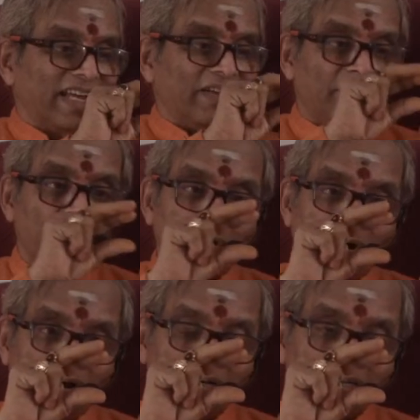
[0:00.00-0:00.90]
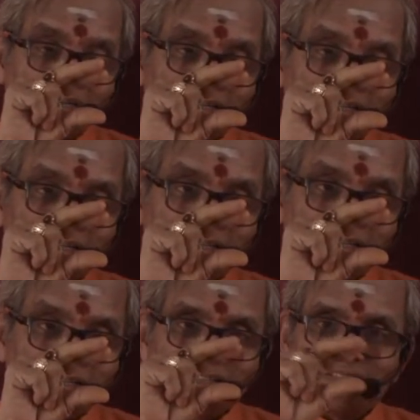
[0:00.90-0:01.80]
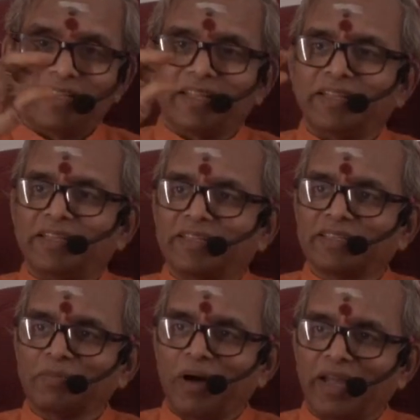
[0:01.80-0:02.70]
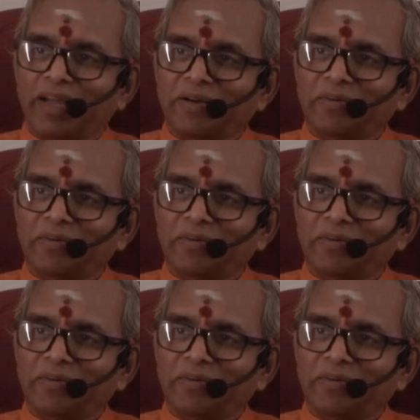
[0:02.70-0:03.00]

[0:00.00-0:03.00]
If not, then this is Maya.